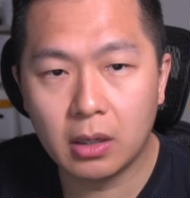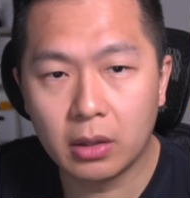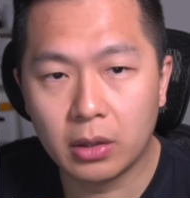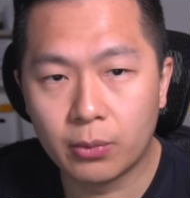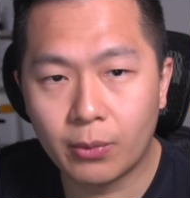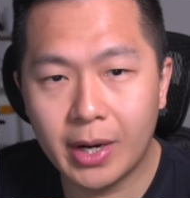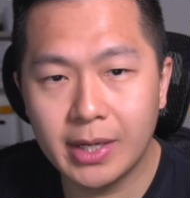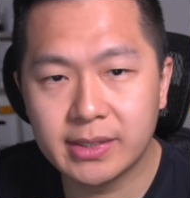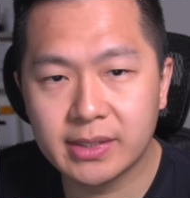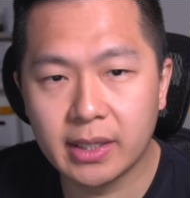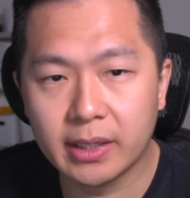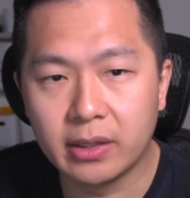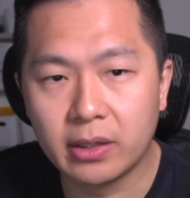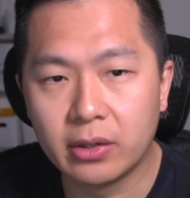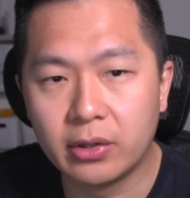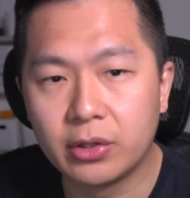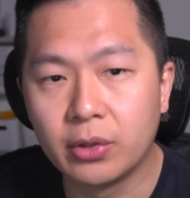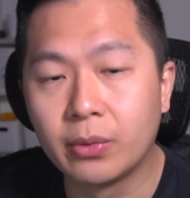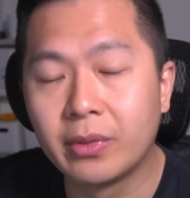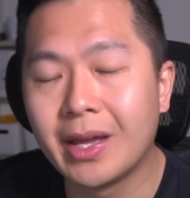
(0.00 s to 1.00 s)
On the right side
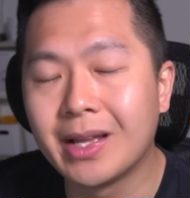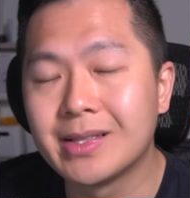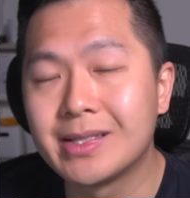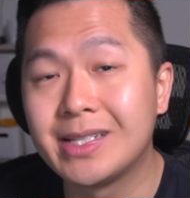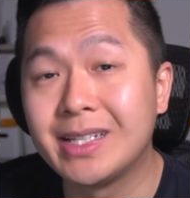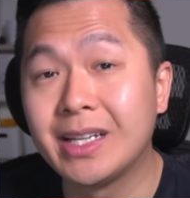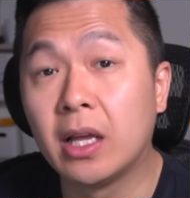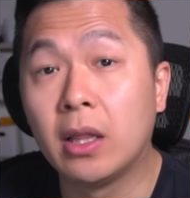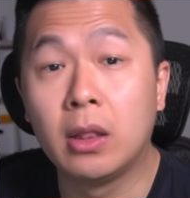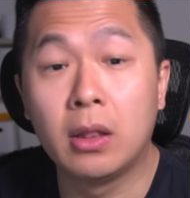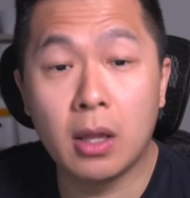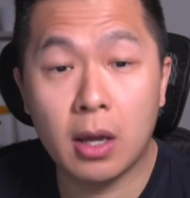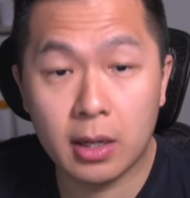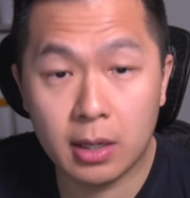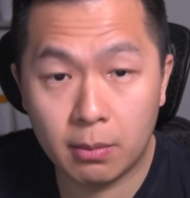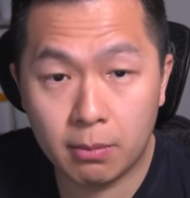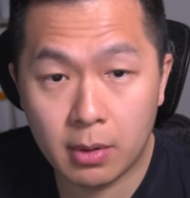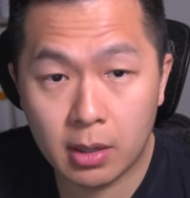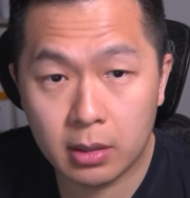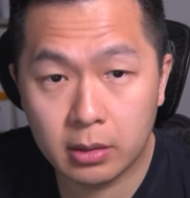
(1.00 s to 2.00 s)
here, you'll then see a lot
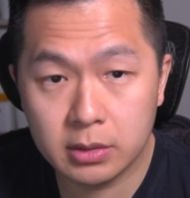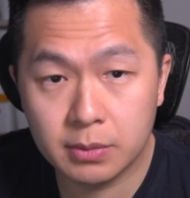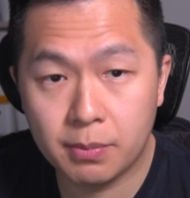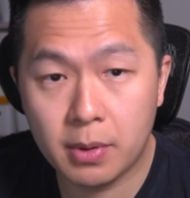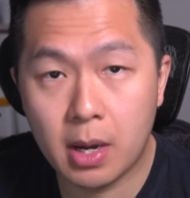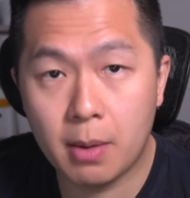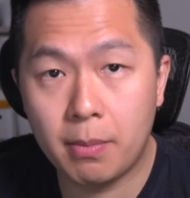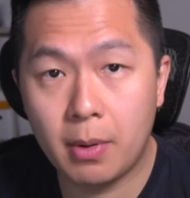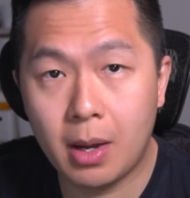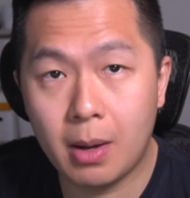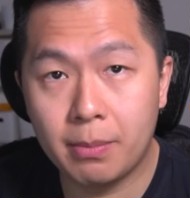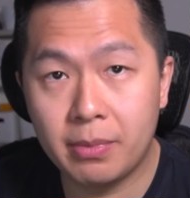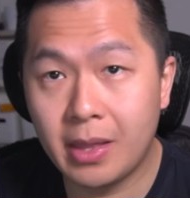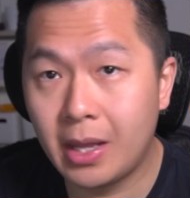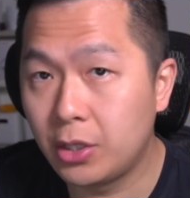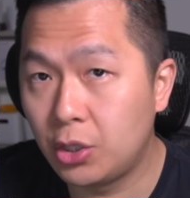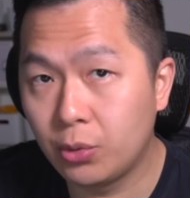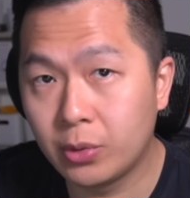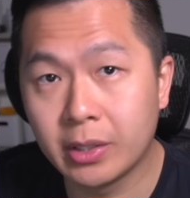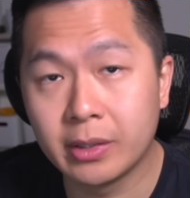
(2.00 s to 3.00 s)
of models pop up
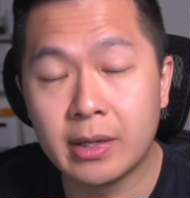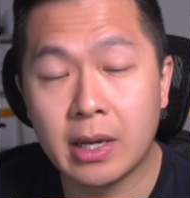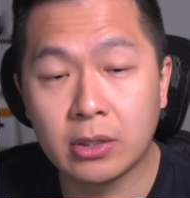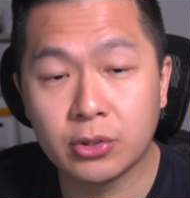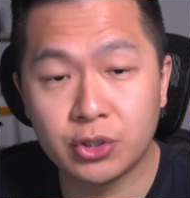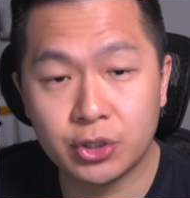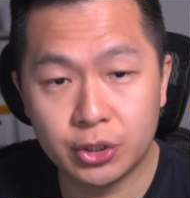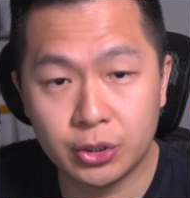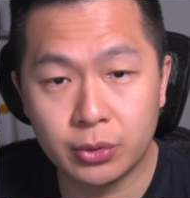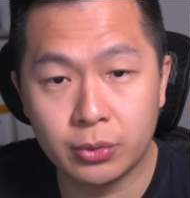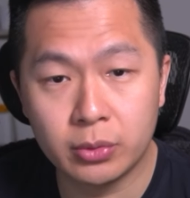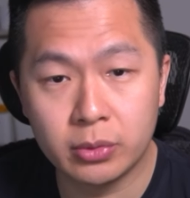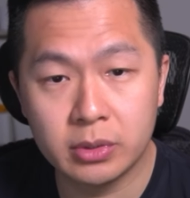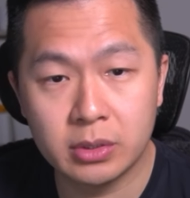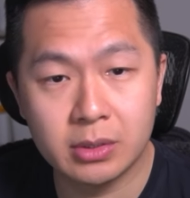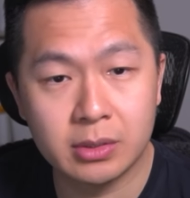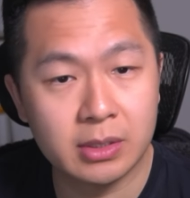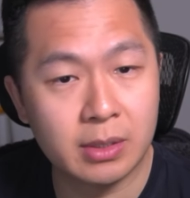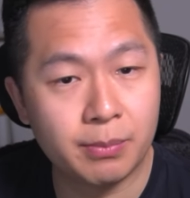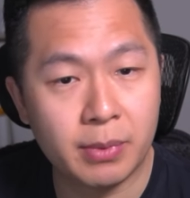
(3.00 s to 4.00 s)
that you can now choose
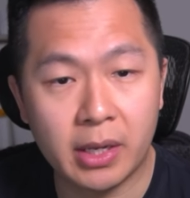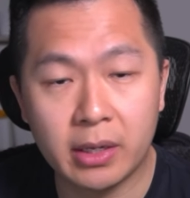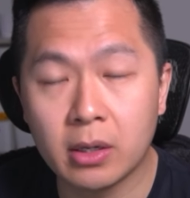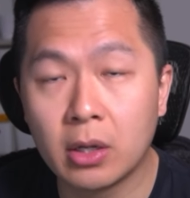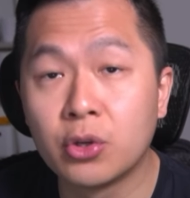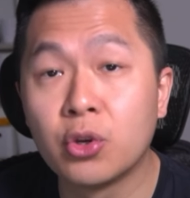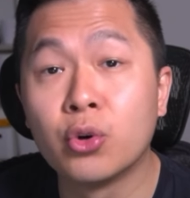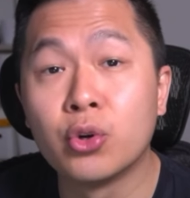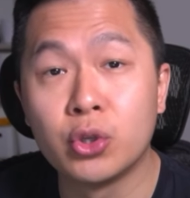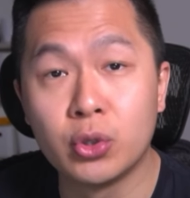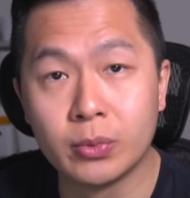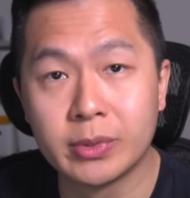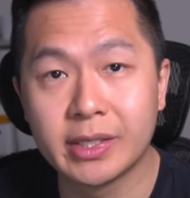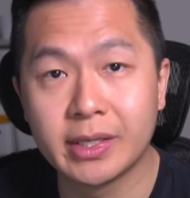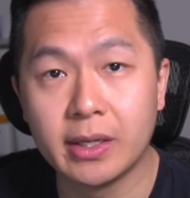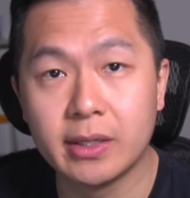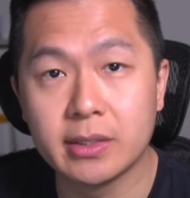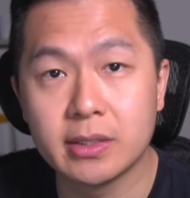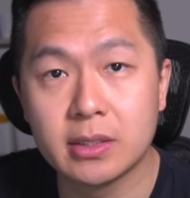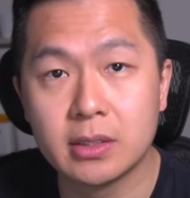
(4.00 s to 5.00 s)
depending on your use
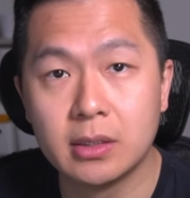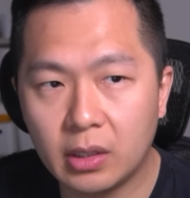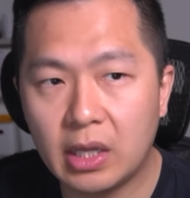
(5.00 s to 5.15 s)
case.